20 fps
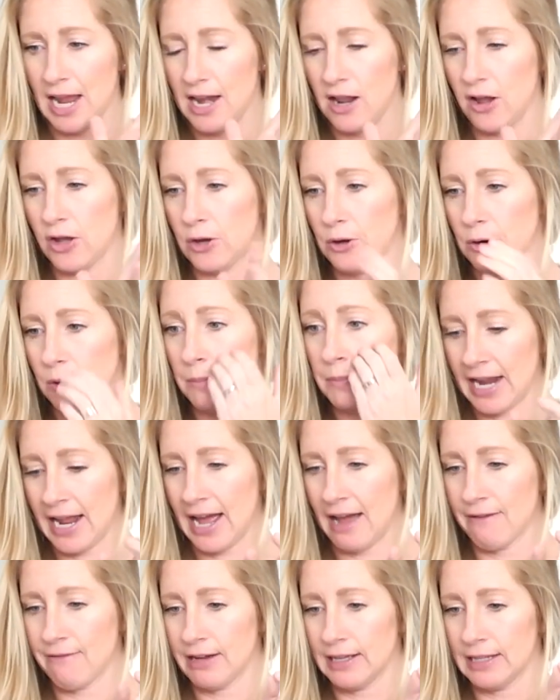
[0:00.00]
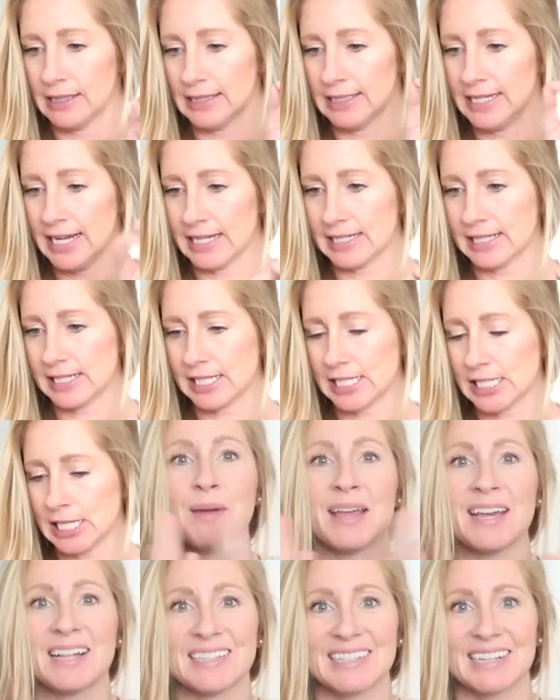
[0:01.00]
Anywho, I have a list.
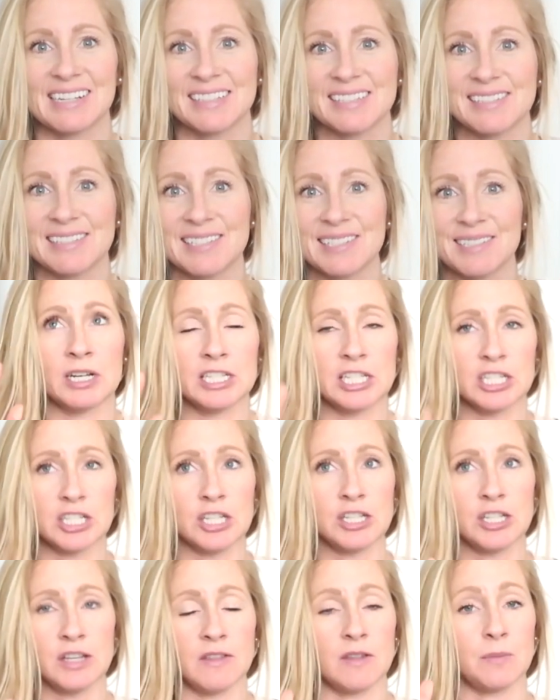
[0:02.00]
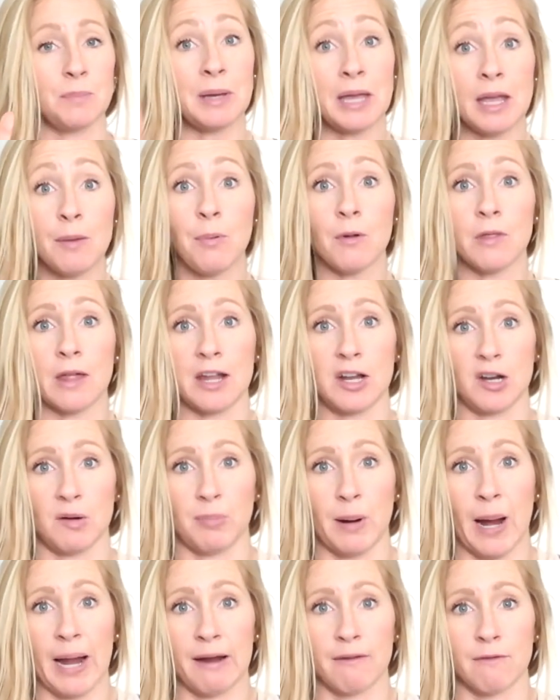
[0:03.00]
Make a list. In addition to the people that you're
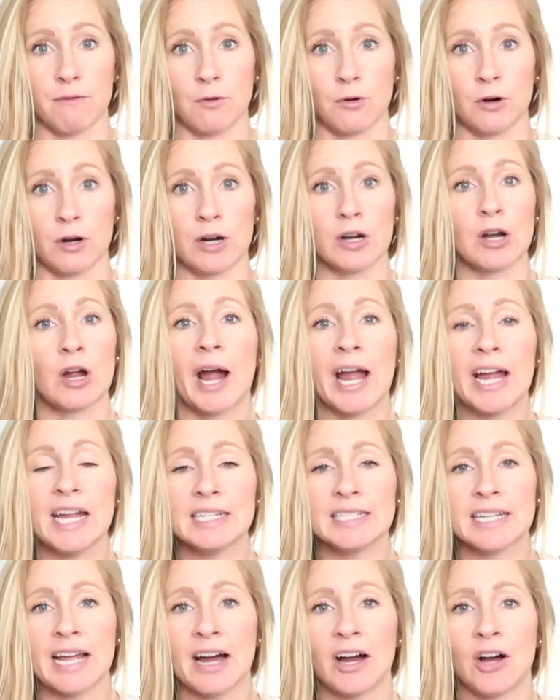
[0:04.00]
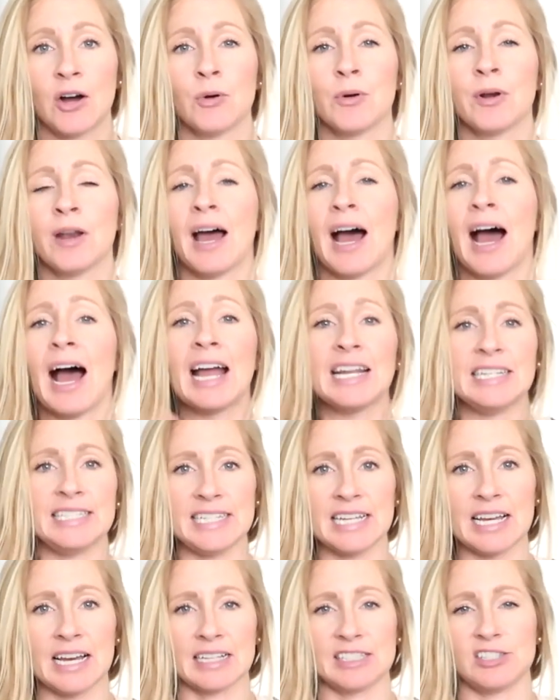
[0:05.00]
buying for, write down
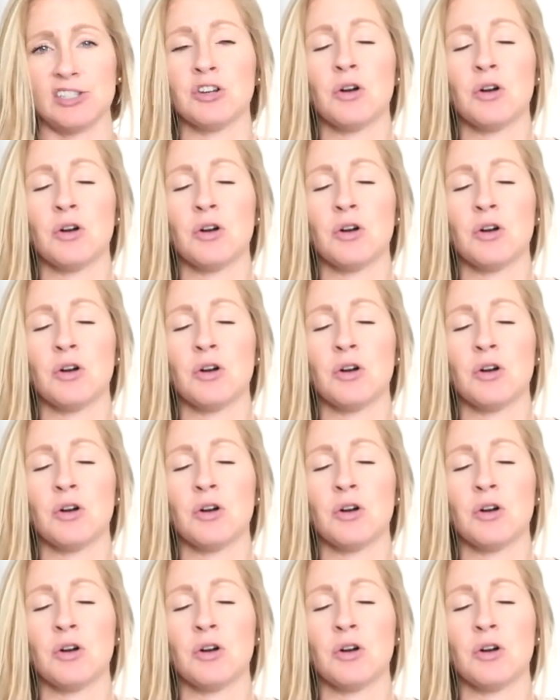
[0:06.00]
ideas.